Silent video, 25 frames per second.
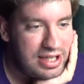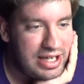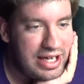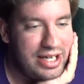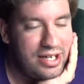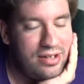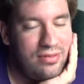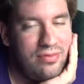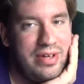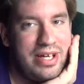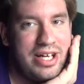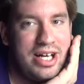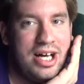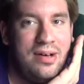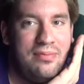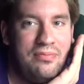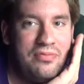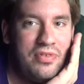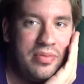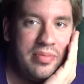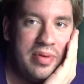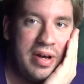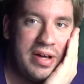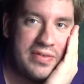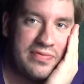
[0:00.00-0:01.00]
I don't wake up
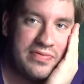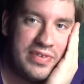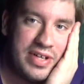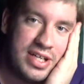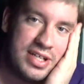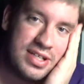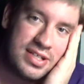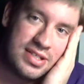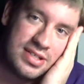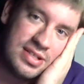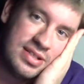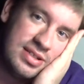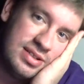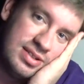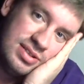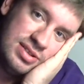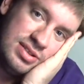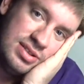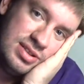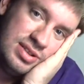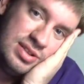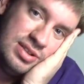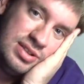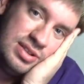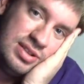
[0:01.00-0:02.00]
for breakfast.
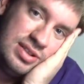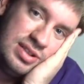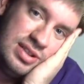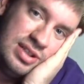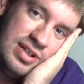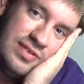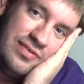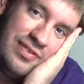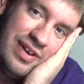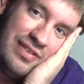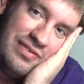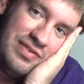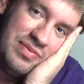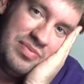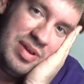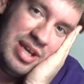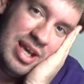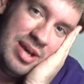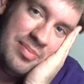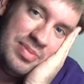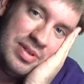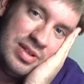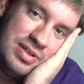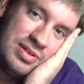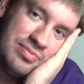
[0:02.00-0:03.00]
If I have to be
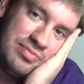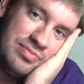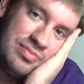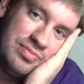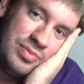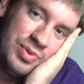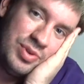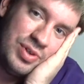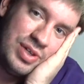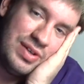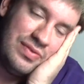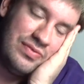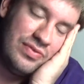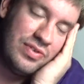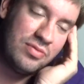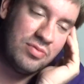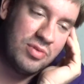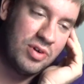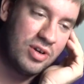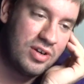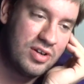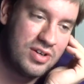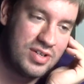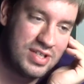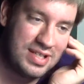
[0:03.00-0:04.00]
up in the morning for
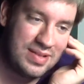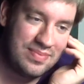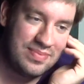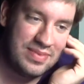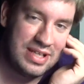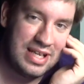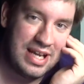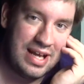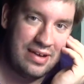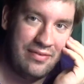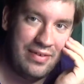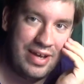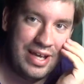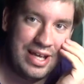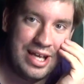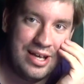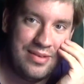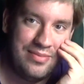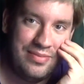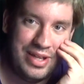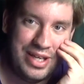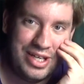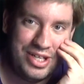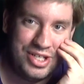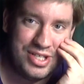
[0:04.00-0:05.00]
work or something, I wake
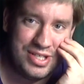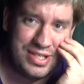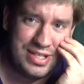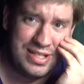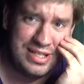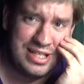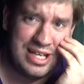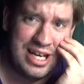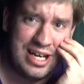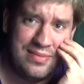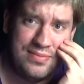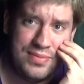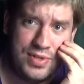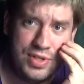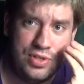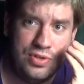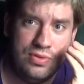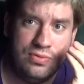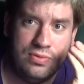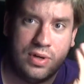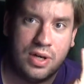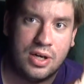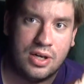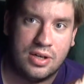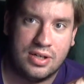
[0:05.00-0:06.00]
up like just in time to
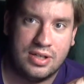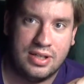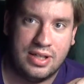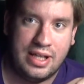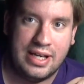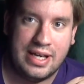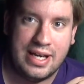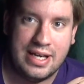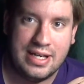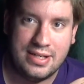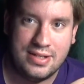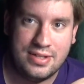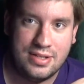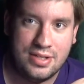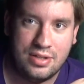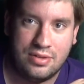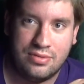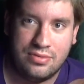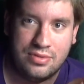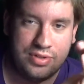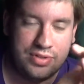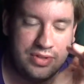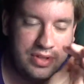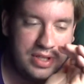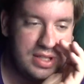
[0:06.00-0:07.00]
work. Like, I
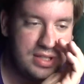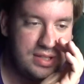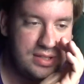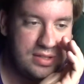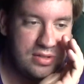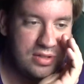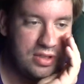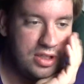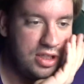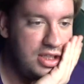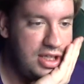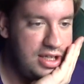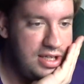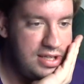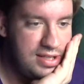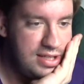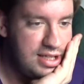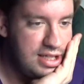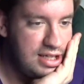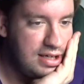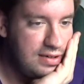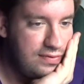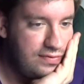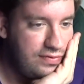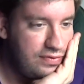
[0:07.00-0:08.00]
don't do this early
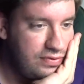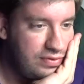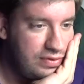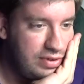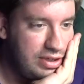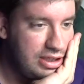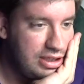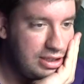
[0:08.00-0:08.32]
stuff.